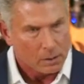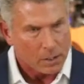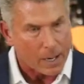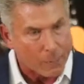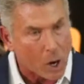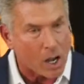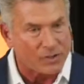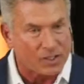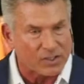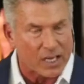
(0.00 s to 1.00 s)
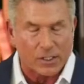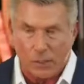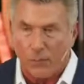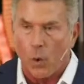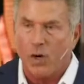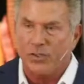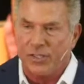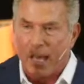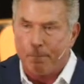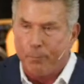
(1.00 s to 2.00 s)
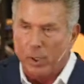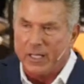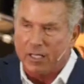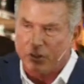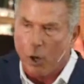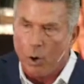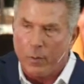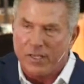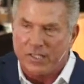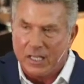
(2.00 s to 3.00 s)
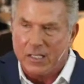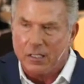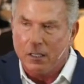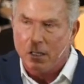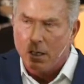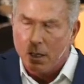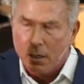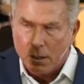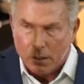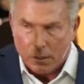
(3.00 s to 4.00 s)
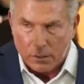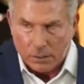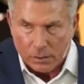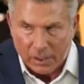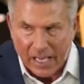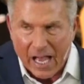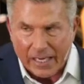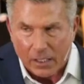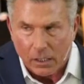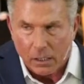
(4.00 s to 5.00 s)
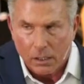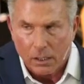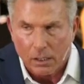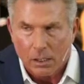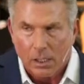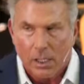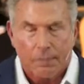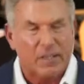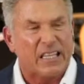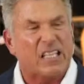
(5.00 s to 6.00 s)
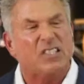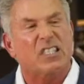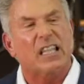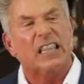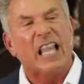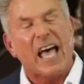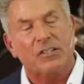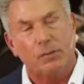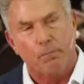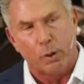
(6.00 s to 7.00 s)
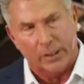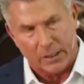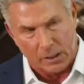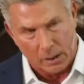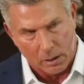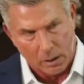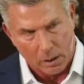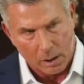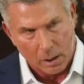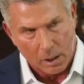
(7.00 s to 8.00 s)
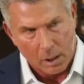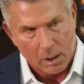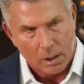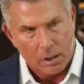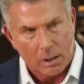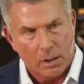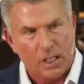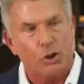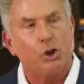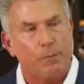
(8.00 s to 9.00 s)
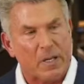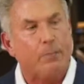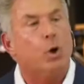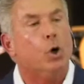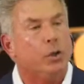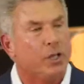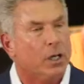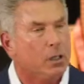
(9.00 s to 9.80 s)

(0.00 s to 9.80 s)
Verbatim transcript: I pause to say, divorce, that bullet is always in your gun, but that's the last bullet that should be pulled.